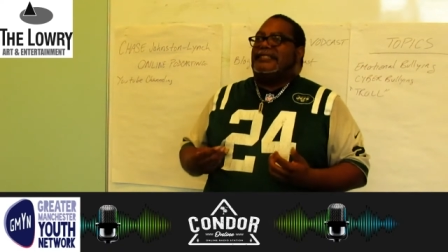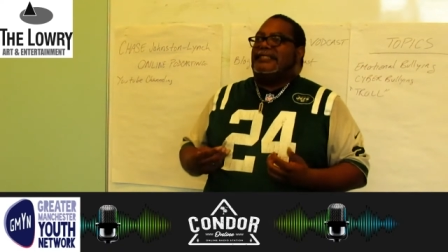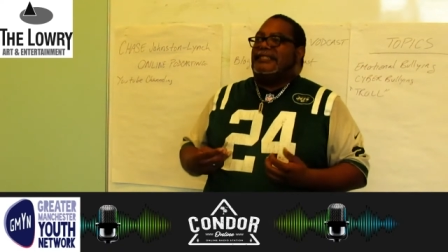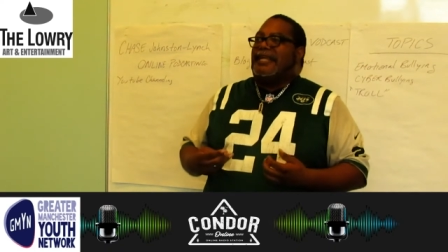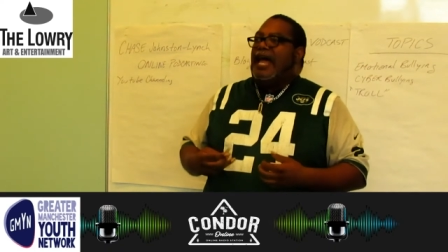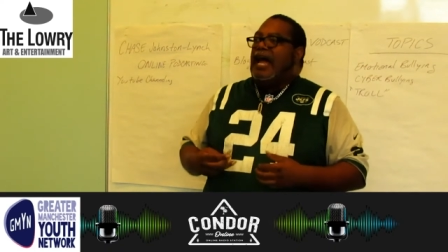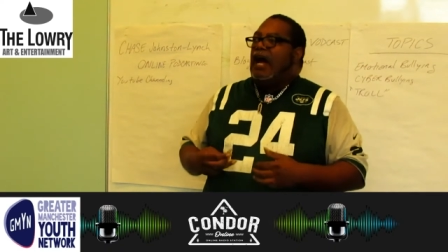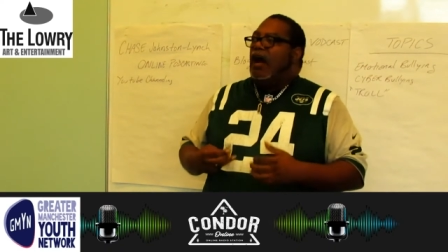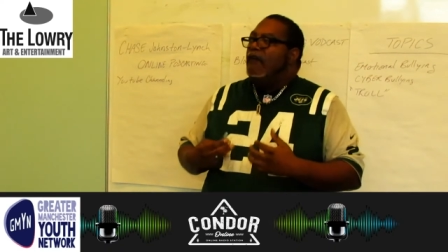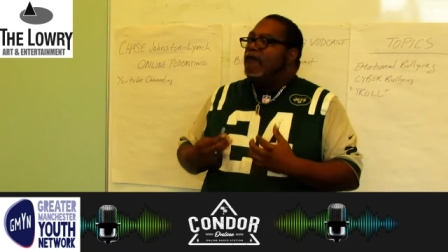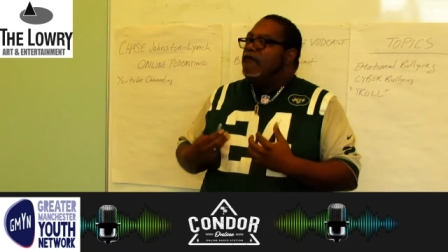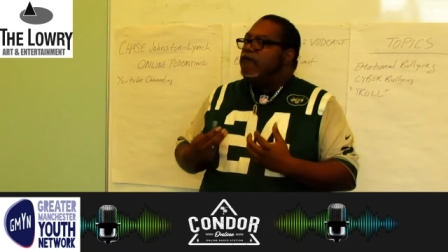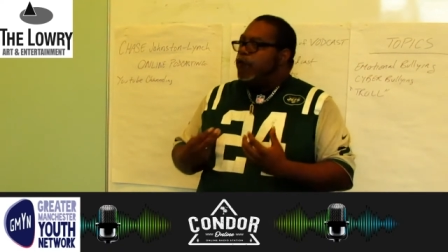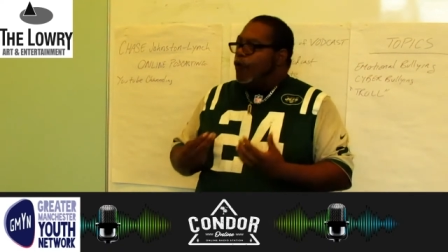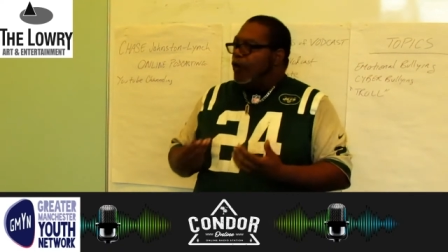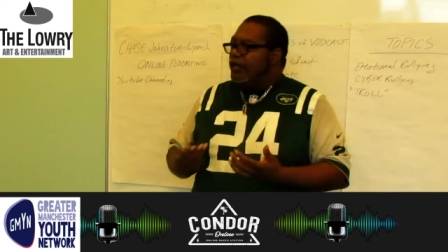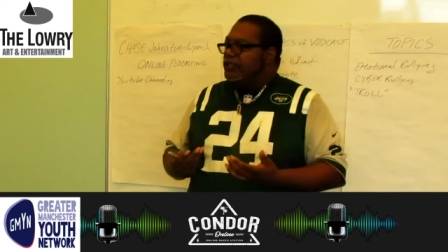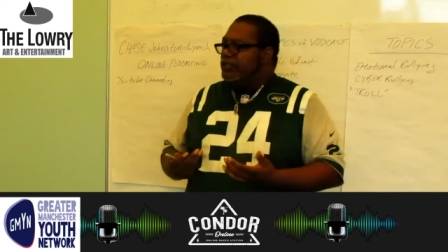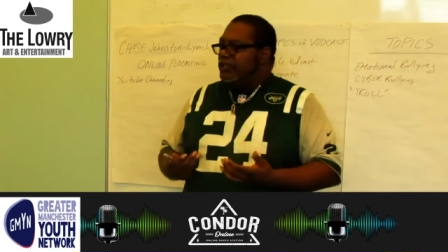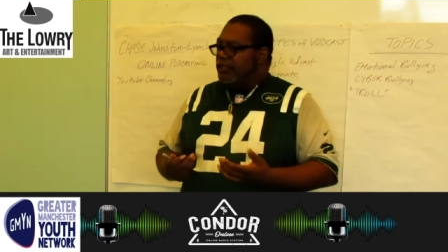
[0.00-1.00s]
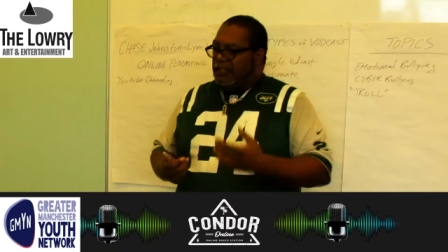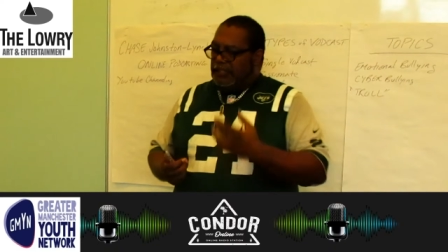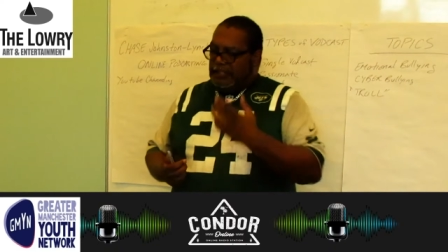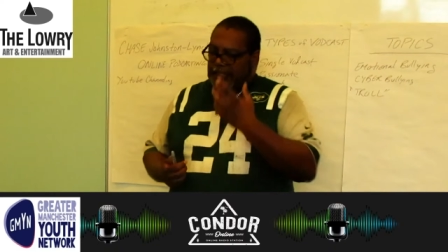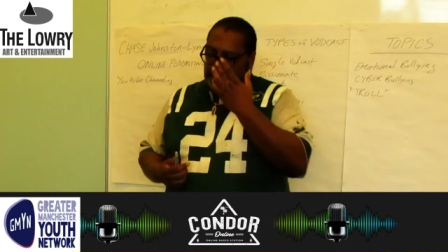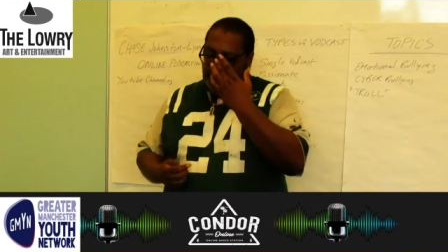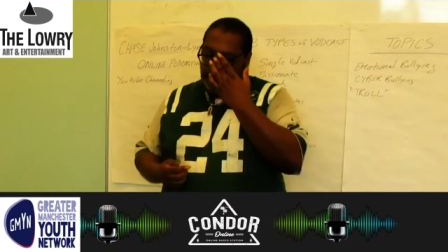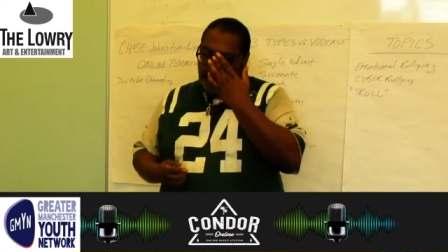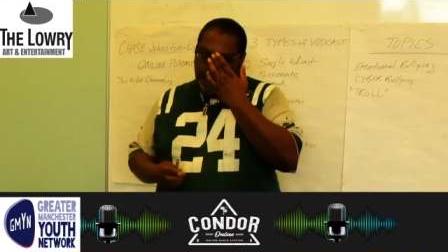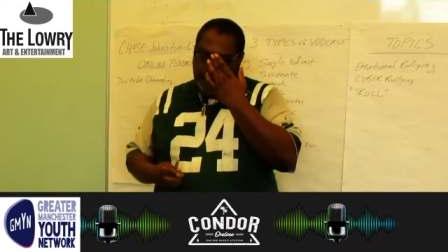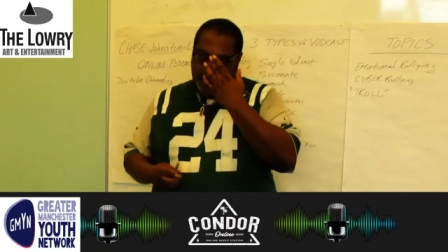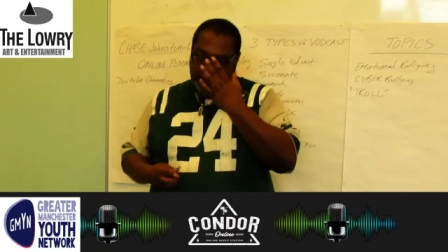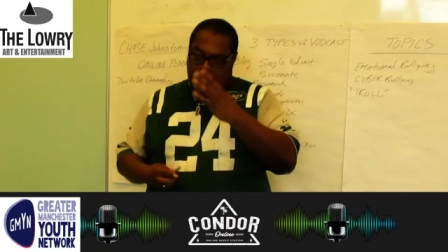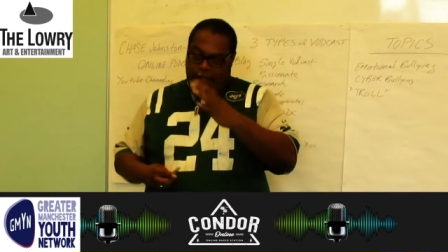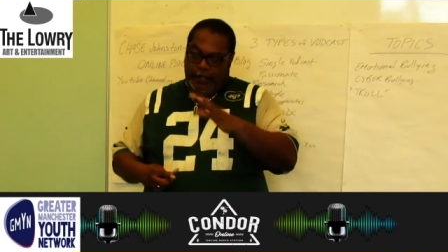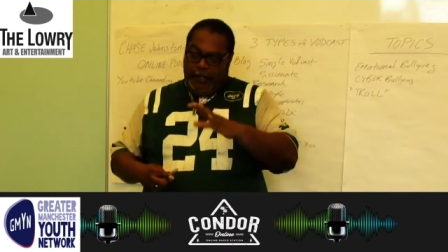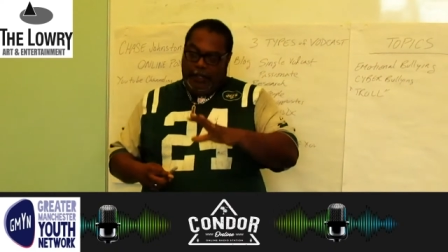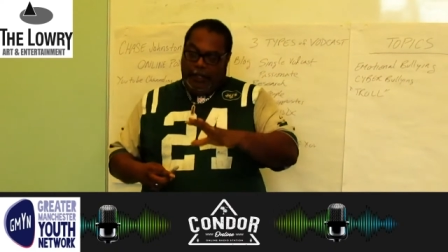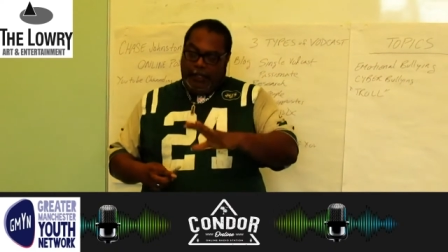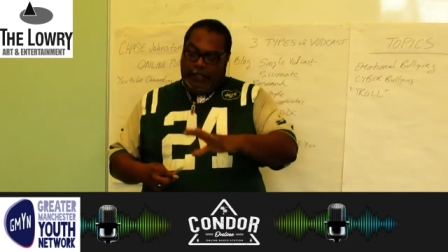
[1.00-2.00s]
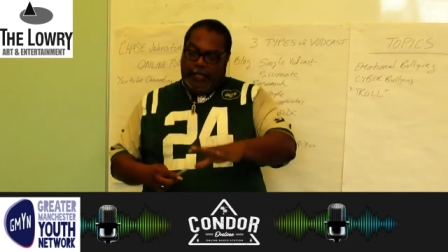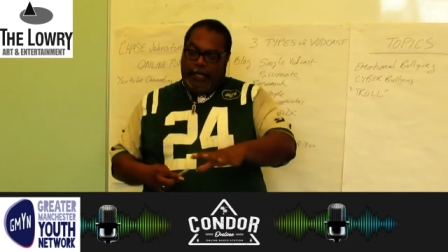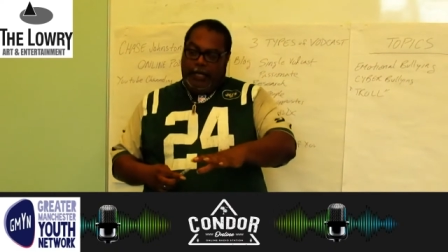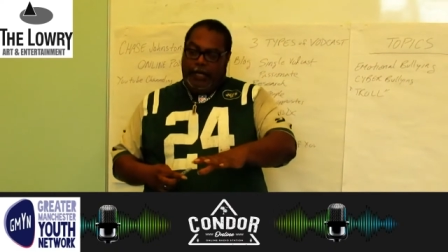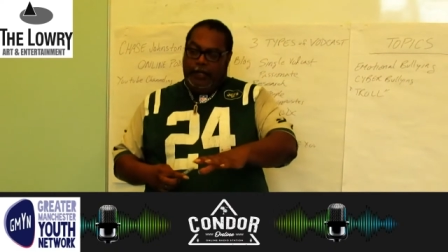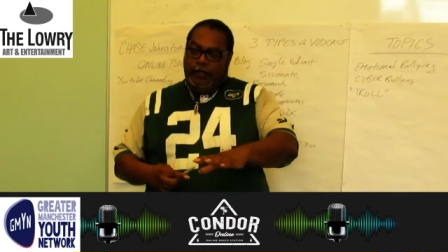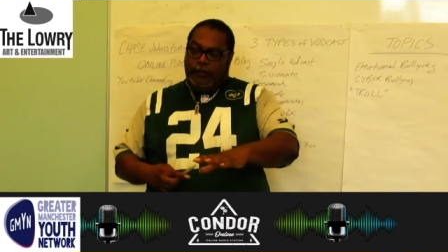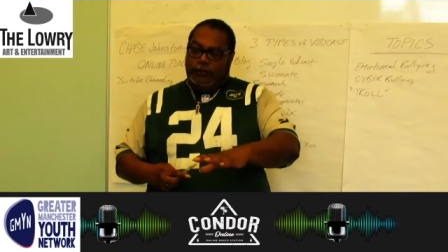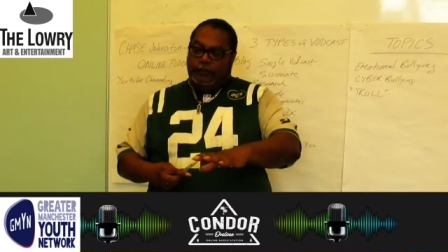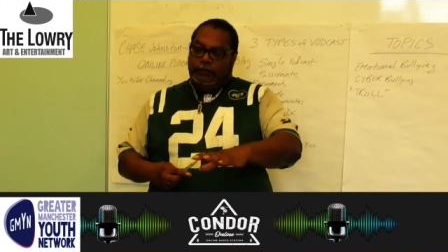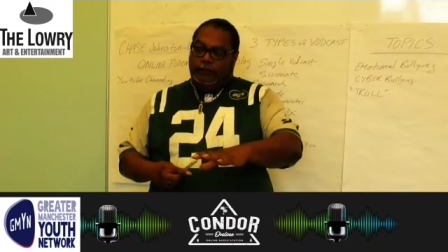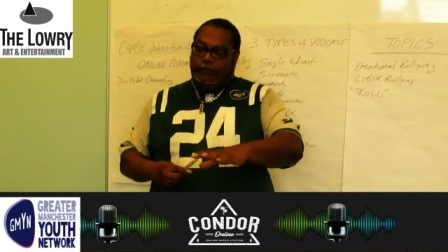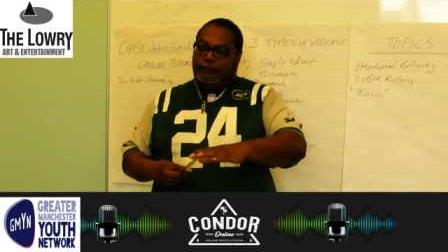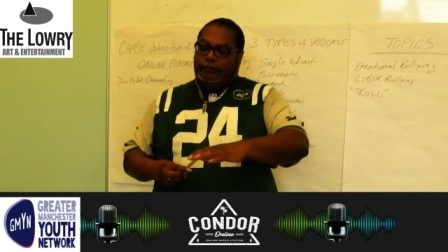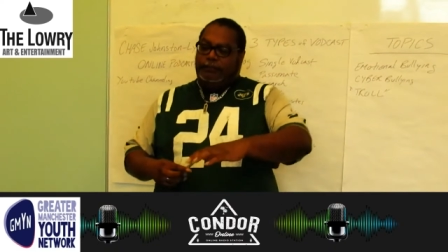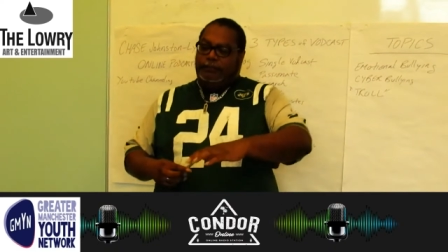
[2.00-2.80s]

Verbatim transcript: is that unfortunately, you know,